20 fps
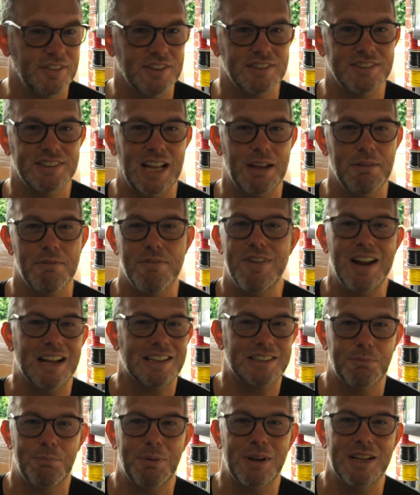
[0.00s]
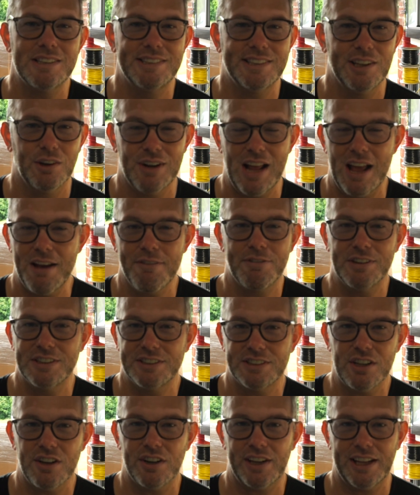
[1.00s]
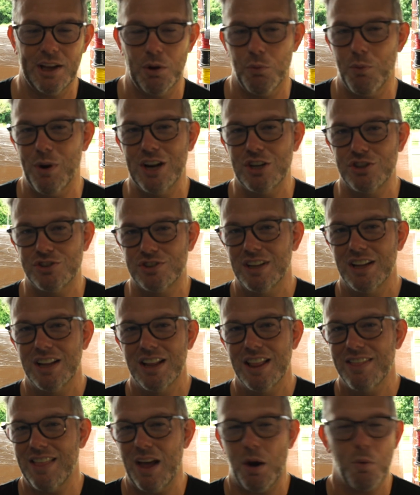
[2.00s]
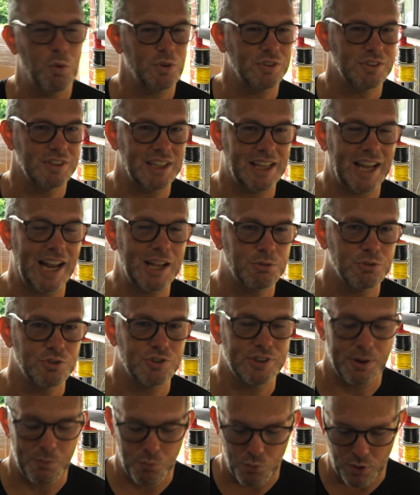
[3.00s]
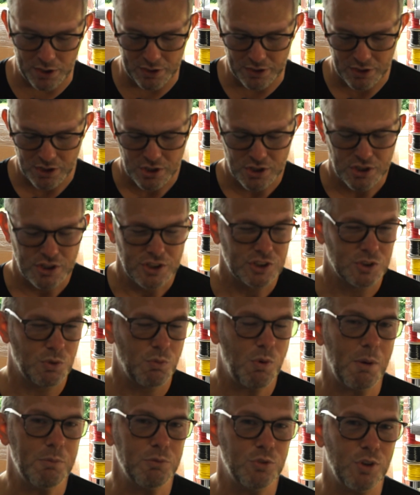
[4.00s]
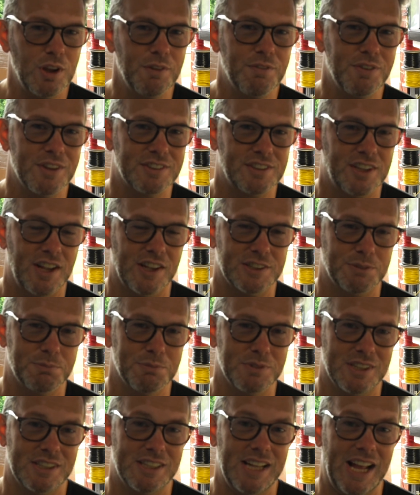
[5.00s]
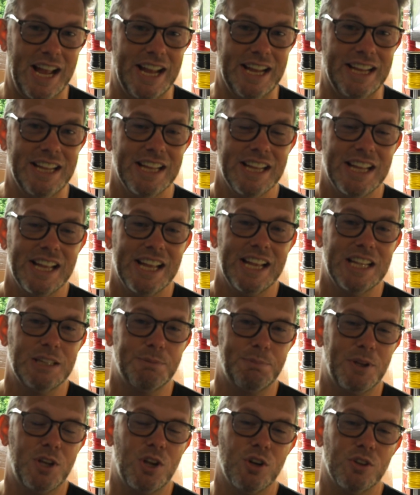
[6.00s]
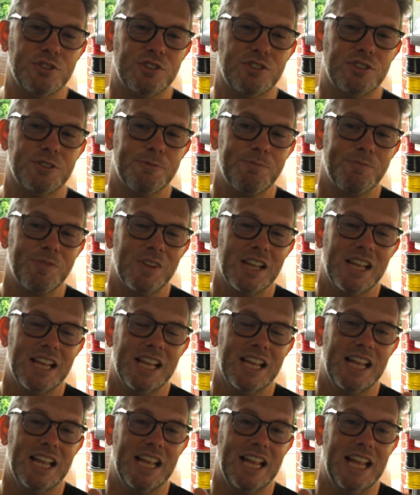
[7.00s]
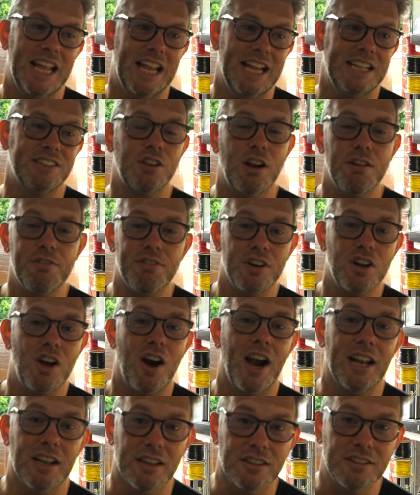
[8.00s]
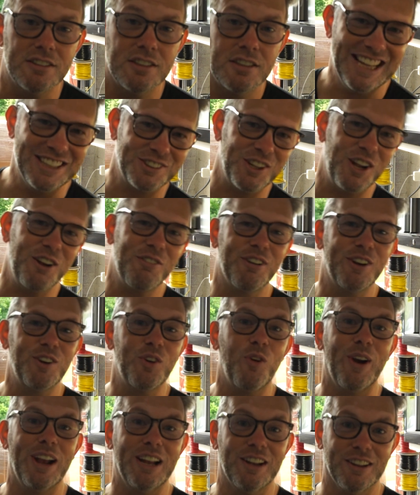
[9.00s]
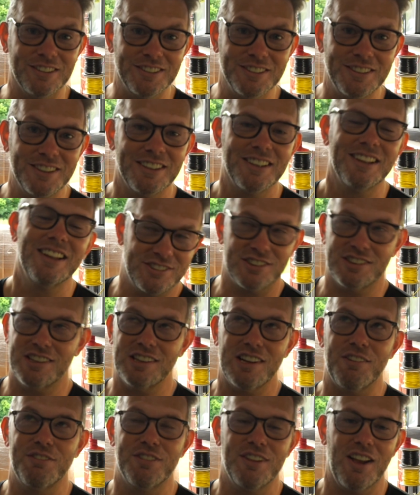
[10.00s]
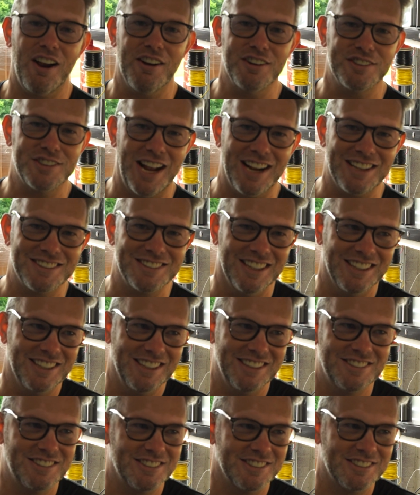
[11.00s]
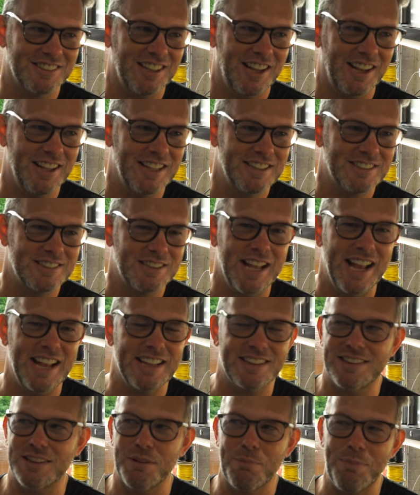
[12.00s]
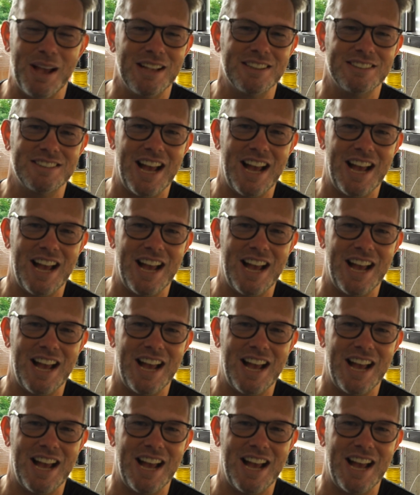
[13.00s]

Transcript: the same flexibility on every circuit, whereas that wasn't the case with Gen 1. So what I'm doing for this customer today is, because he's over in Ireland, he's over in Ireland, just love the Irish accent. It's just like, it's the best